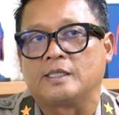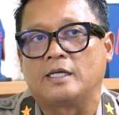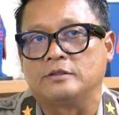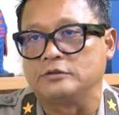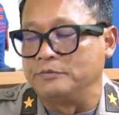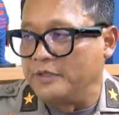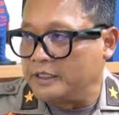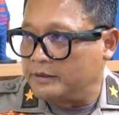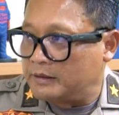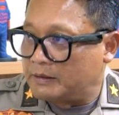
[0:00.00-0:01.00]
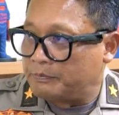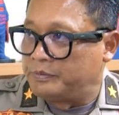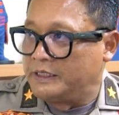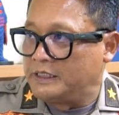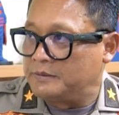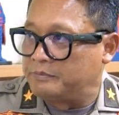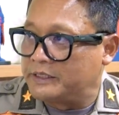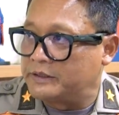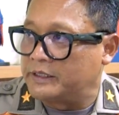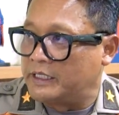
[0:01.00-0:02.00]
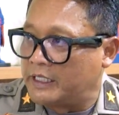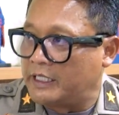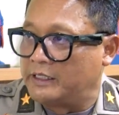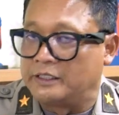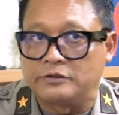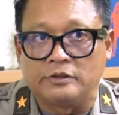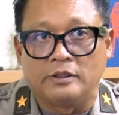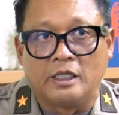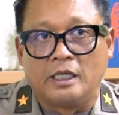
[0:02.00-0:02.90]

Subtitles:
and to make police better in handling. So,